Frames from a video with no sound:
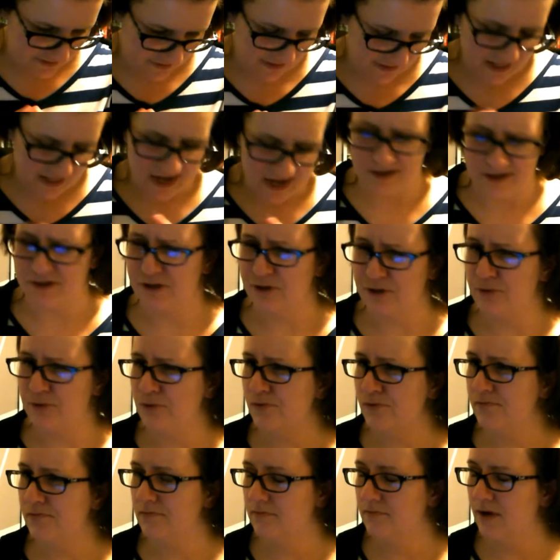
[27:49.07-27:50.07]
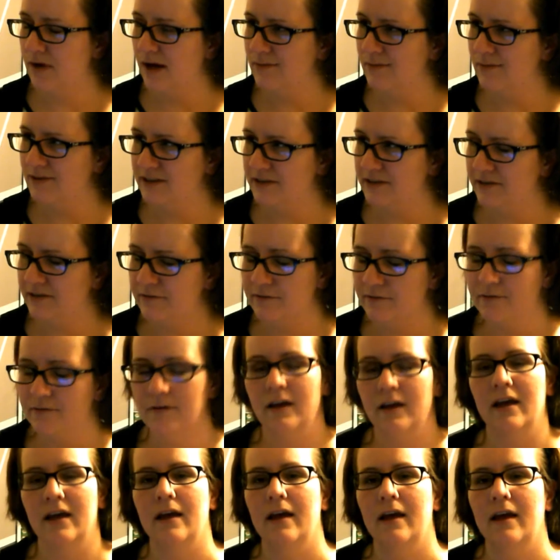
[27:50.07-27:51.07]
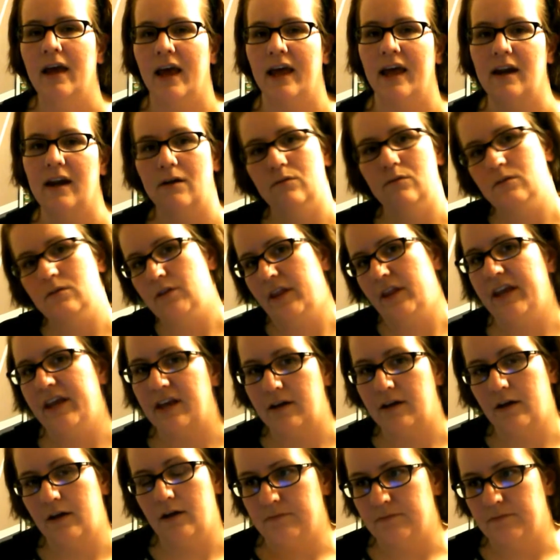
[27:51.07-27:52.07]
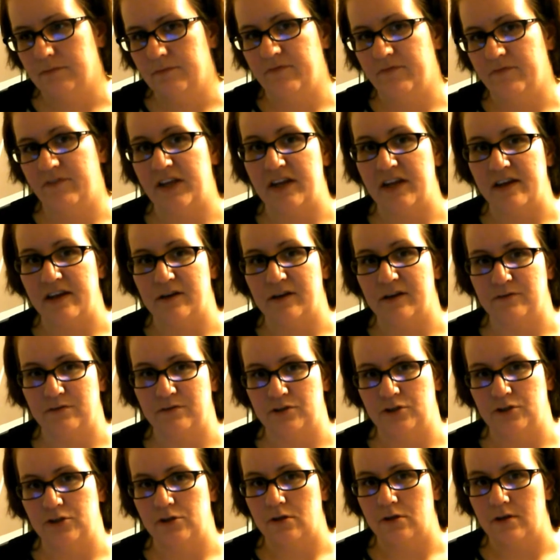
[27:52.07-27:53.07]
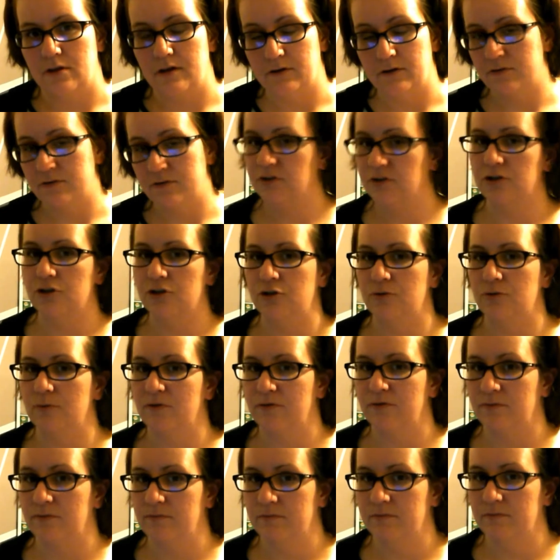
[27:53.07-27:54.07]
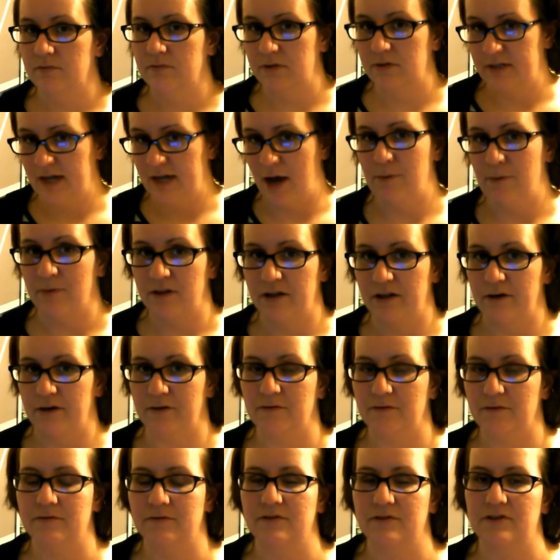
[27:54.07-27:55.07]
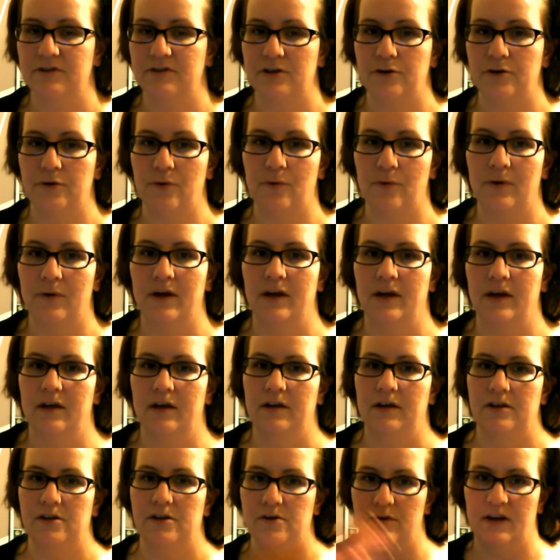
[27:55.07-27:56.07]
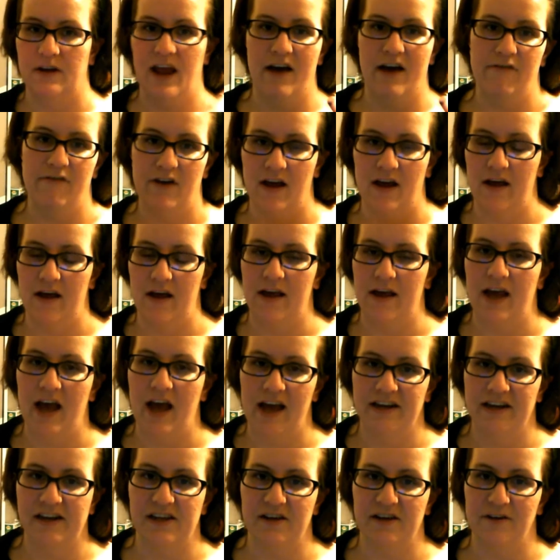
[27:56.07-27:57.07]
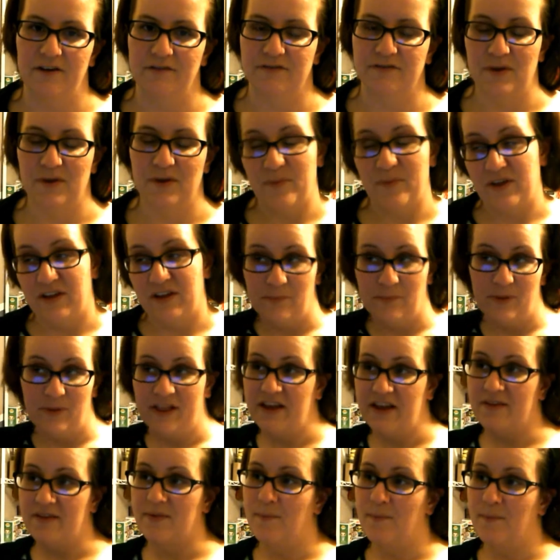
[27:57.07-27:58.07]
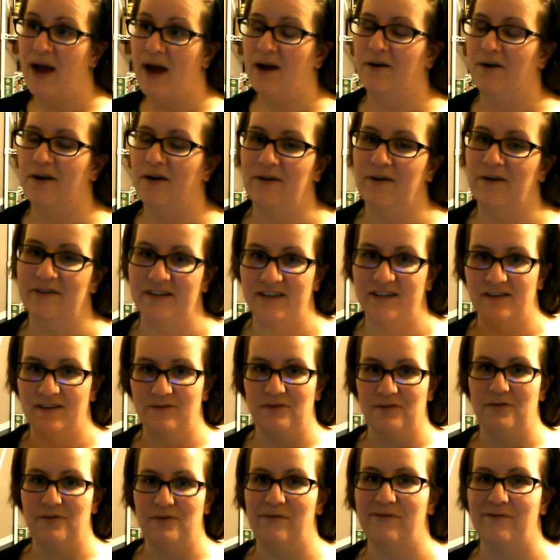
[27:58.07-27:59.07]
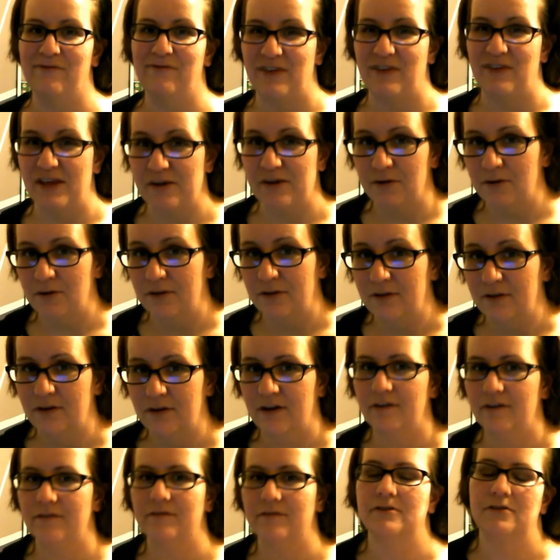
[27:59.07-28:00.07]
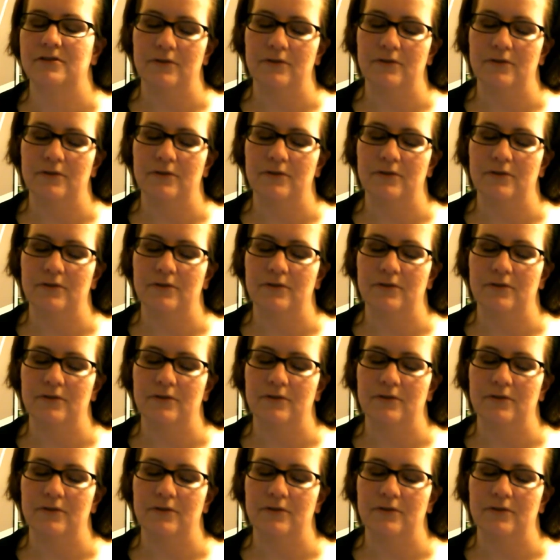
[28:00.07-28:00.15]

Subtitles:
Adieux, I believe. And I will link videos to those two down below, so you can have an idea of something to play in the background to give you the feel of the